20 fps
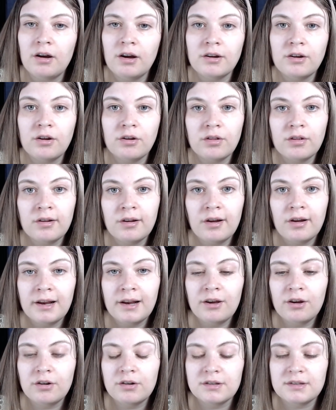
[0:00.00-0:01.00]
I know the
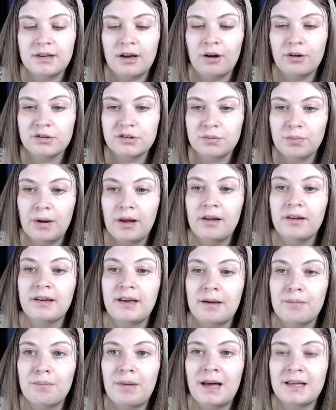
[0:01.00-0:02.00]
likelihood is that I'll swell and
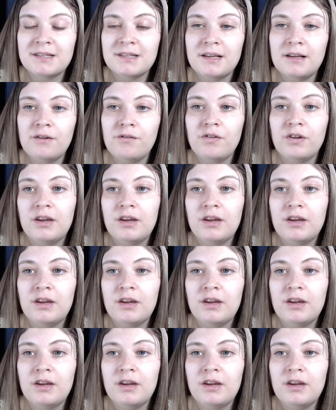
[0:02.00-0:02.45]
get massive,